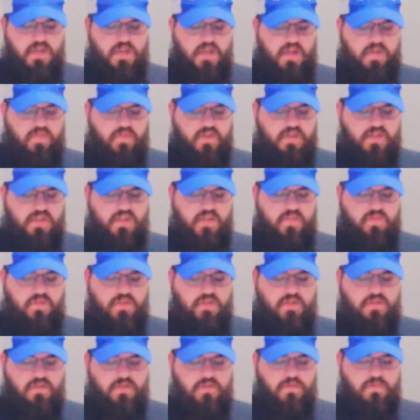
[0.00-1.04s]
have I
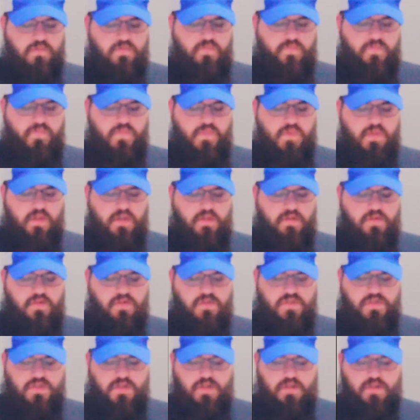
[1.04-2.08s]
given you, and your
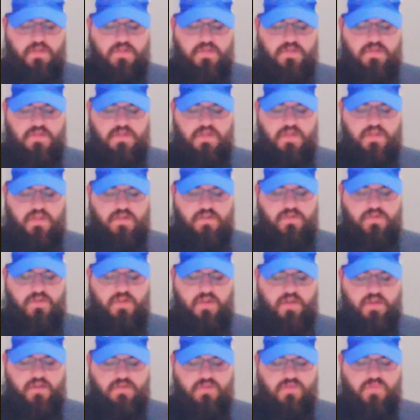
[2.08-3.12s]
sons and your
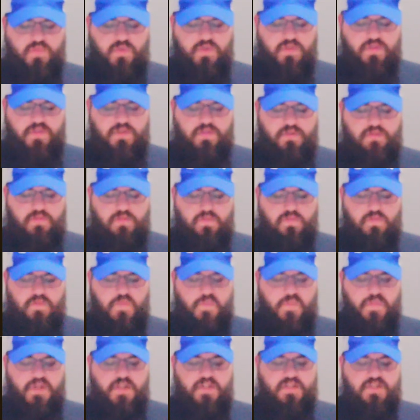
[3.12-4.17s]
daughters with you,
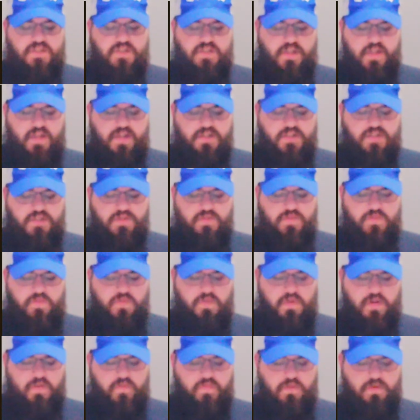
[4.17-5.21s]
by a statute
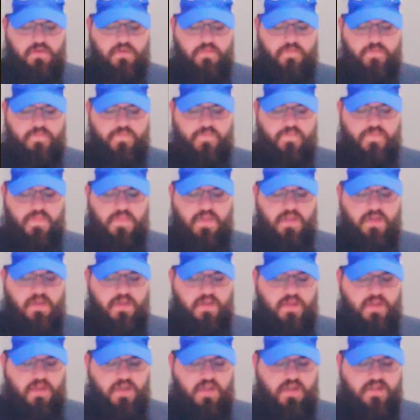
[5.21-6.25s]
forever.
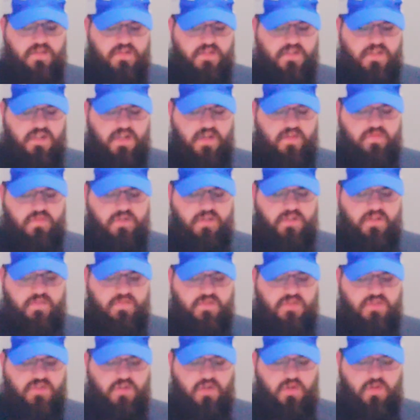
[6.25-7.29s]
It is a covenant of
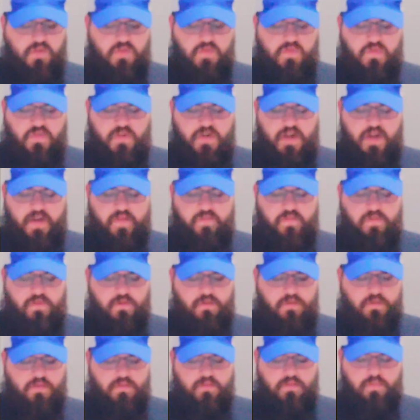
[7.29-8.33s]
salt
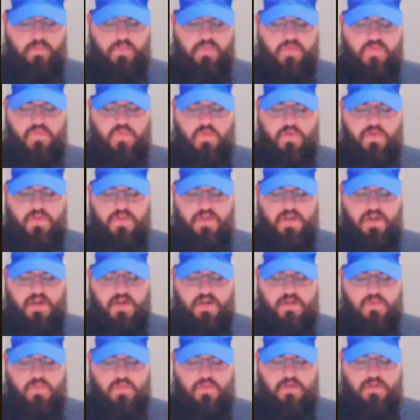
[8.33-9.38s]
forever before
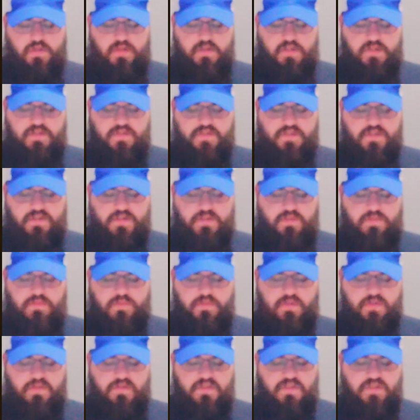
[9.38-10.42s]
Yahweh unto you,
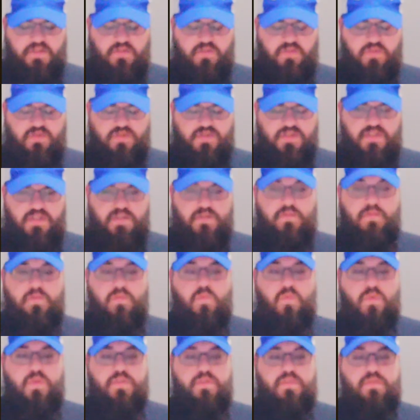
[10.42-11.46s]
and to your seed
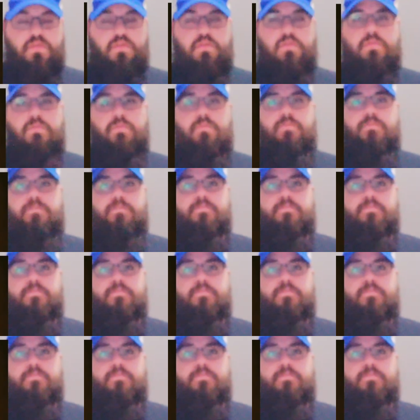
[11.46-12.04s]
with you.